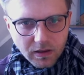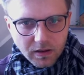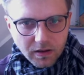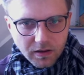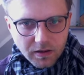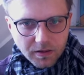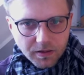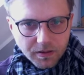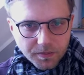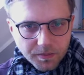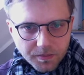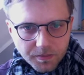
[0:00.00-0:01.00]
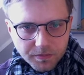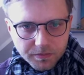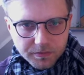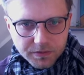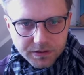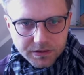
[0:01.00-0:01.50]

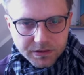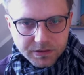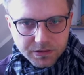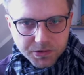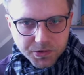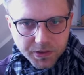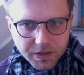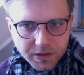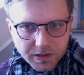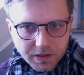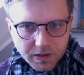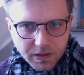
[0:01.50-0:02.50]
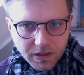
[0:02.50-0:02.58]
um, this is tricky